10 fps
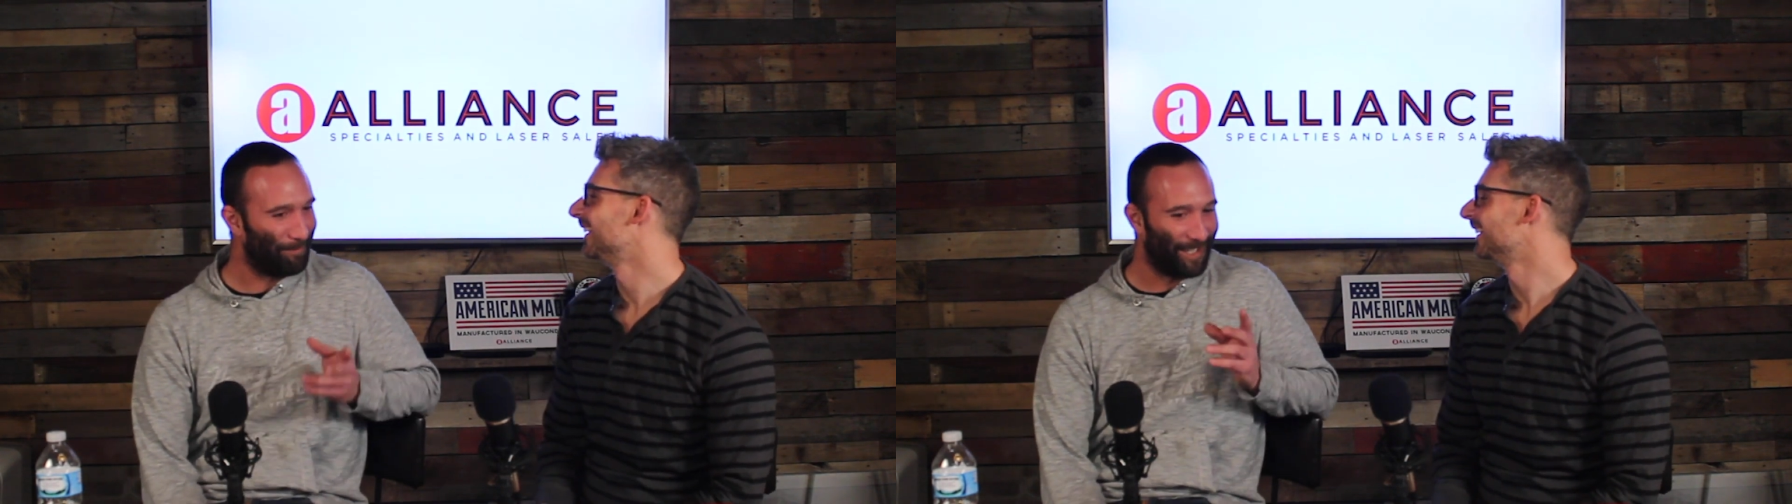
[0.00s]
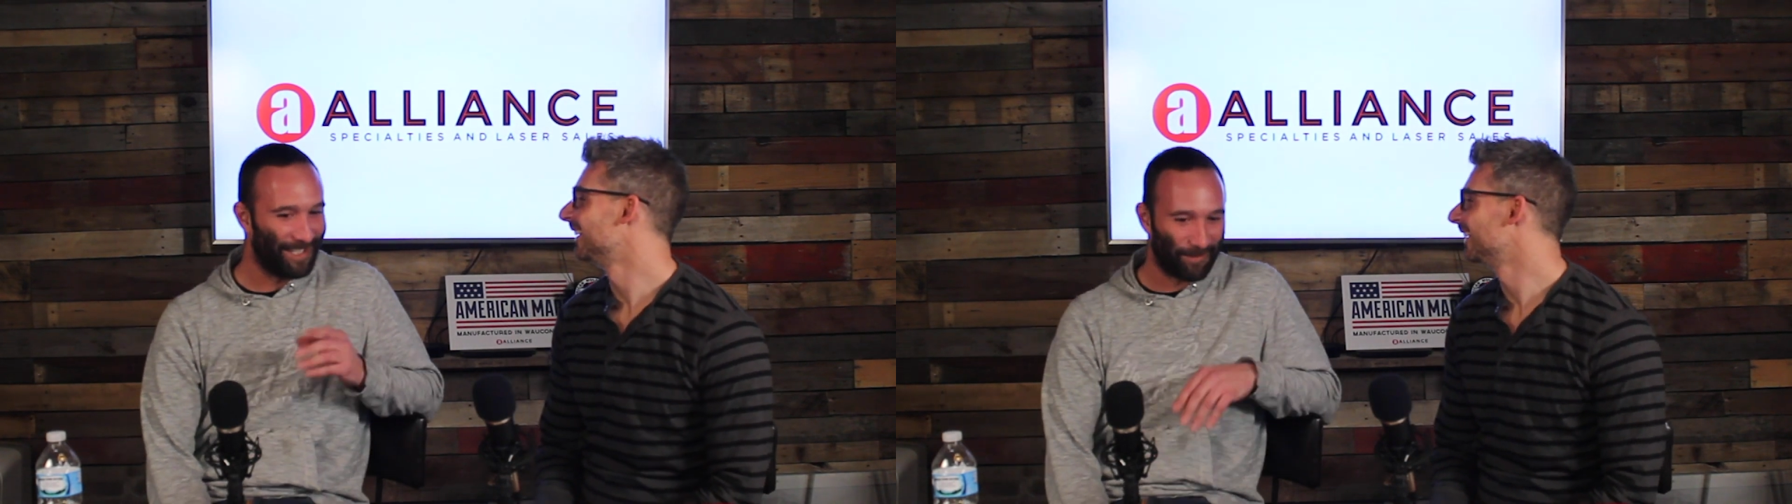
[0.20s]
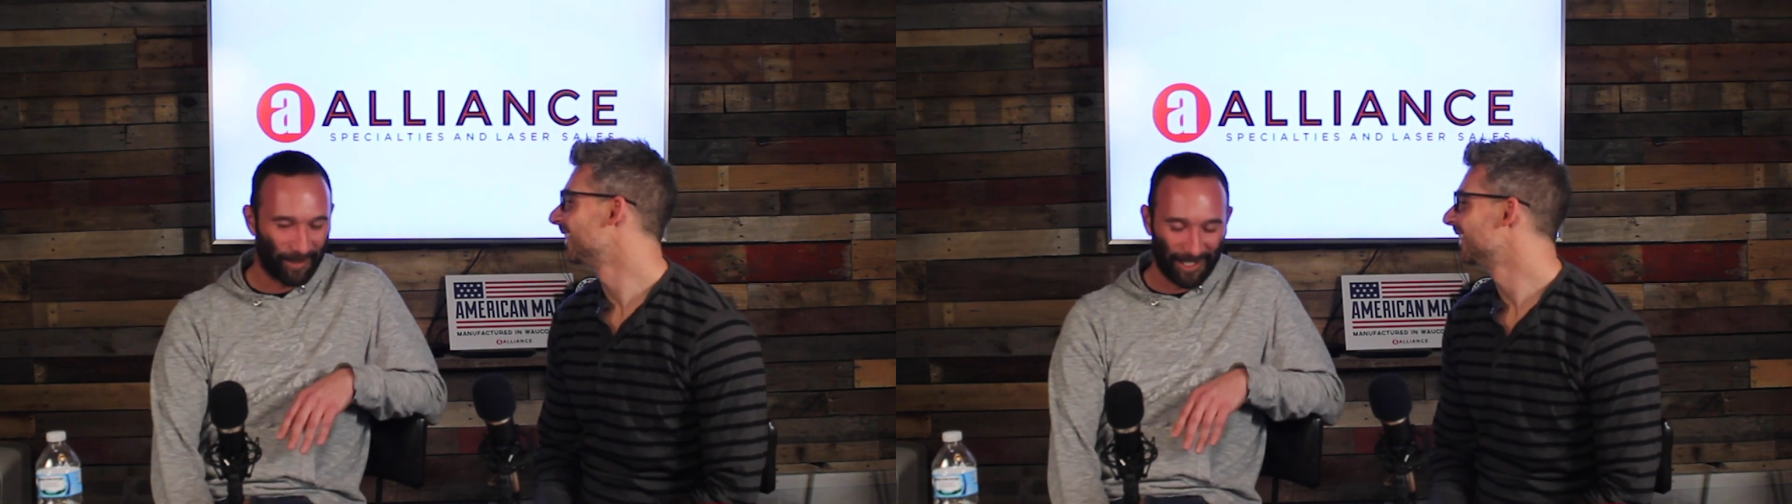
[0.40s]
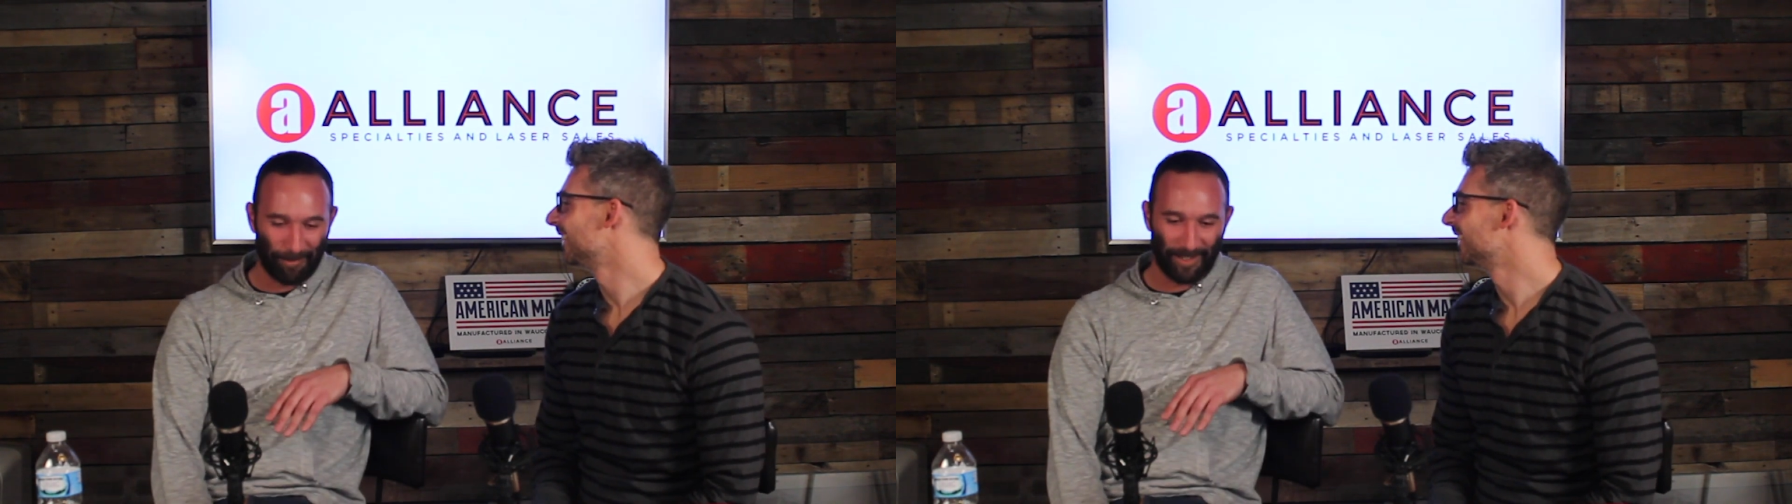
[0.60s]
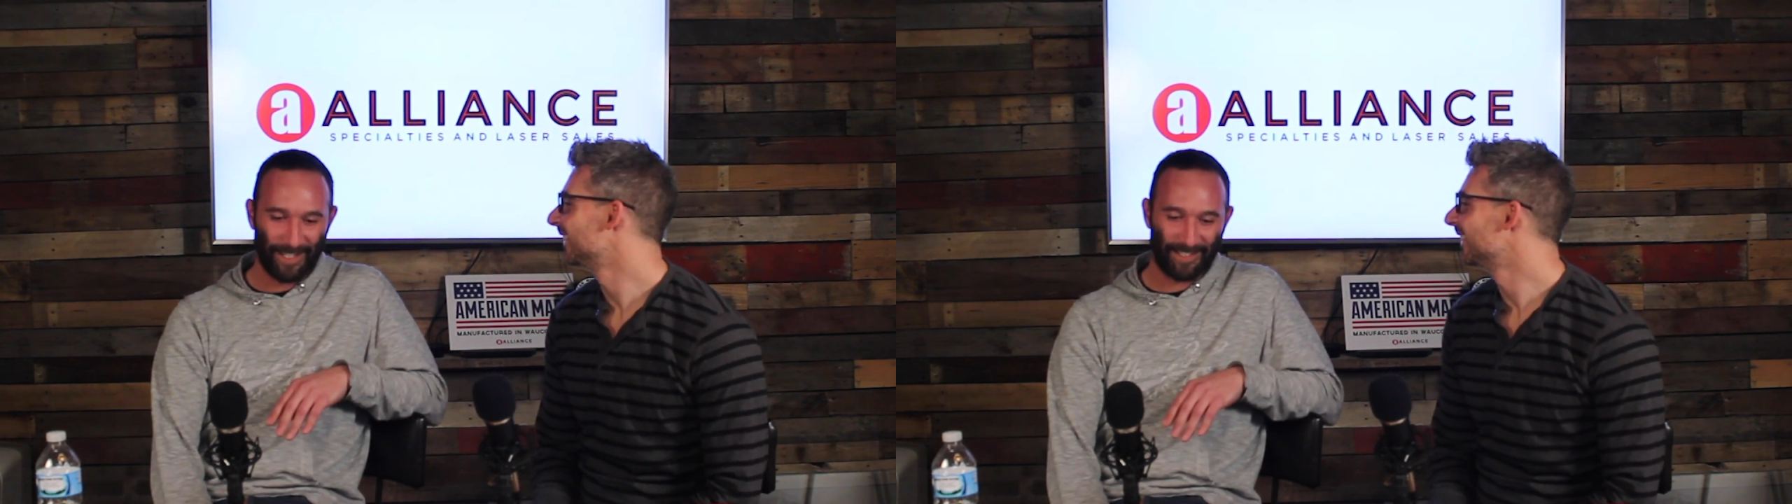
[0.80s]
buddies for a
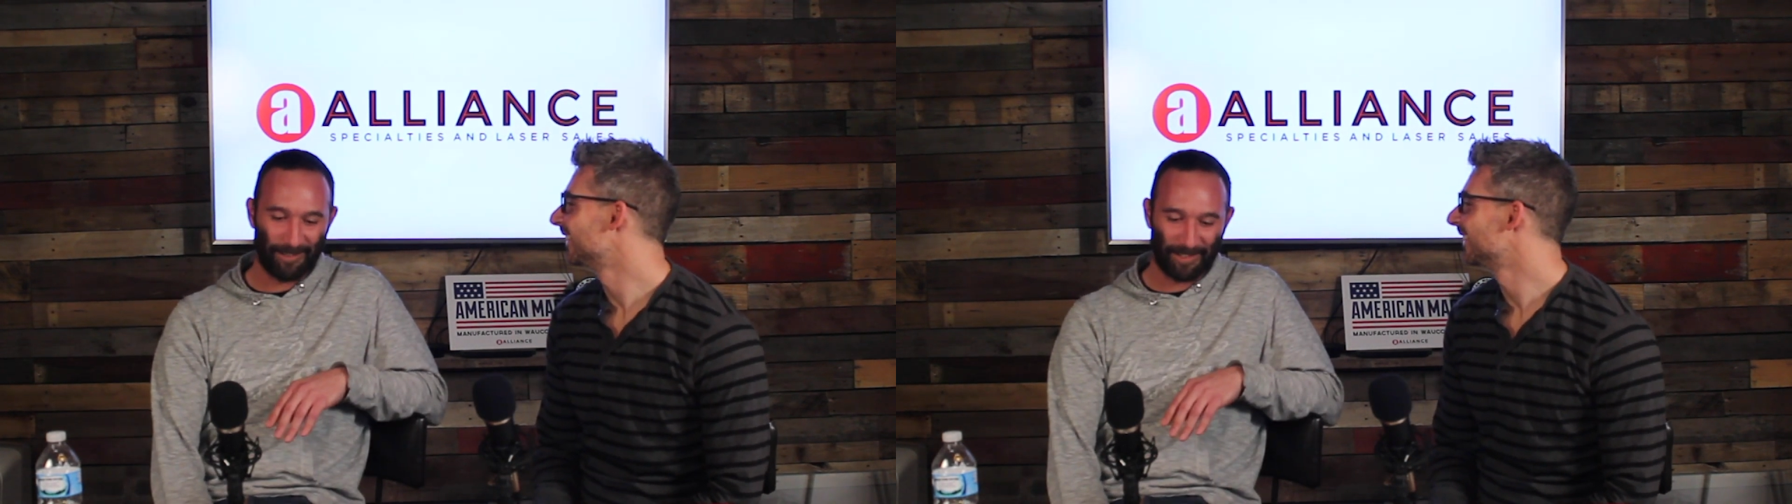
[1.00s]
couple of nights in